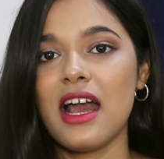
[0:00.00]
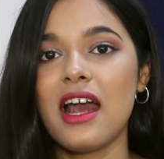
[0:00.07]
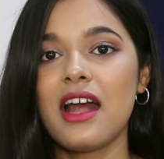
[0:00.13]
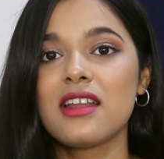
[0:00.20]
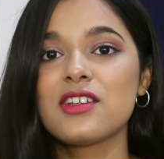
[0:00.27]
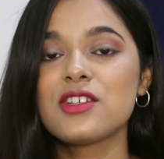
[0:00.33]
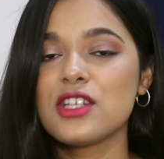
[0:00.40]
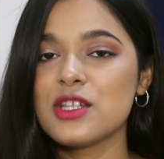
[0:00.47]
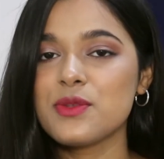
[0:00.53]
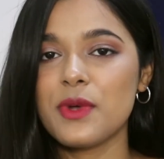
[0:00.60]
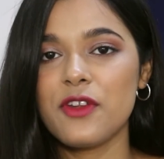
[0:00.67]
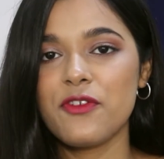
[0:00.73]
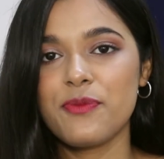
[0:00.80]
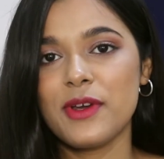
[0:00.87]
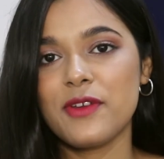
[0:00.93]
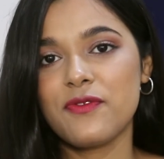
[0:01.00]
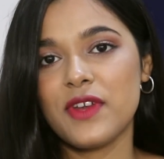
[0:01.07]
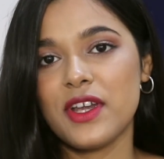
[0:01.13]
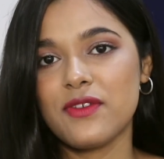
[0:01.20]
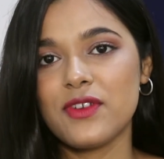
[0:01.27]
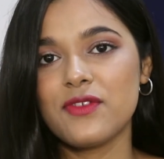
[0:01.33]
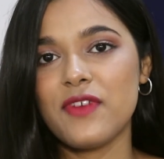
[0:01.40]
and she's one of my
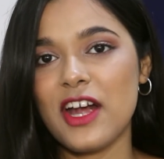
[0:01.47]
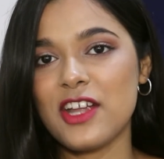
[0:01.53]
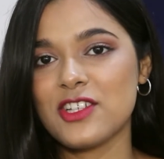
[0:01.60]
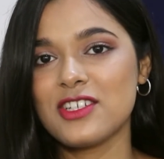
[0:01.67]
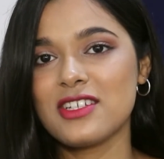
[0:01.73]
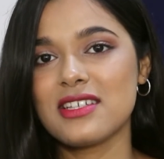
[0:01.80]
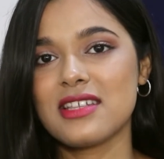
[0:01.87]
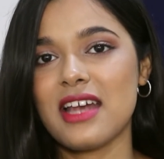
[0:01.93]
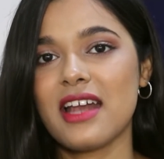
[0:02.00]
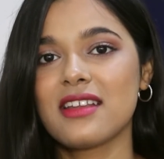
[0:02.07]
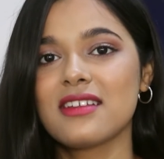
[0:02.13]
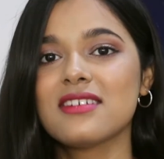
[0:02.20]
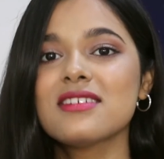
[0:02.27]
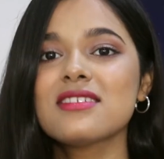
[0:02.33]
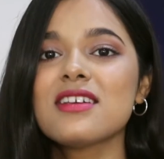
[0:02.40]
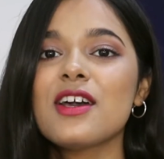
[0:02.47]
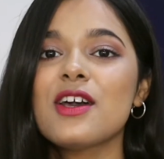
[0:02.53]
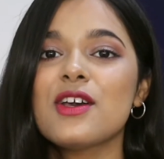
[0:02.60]
favorite fashion designers.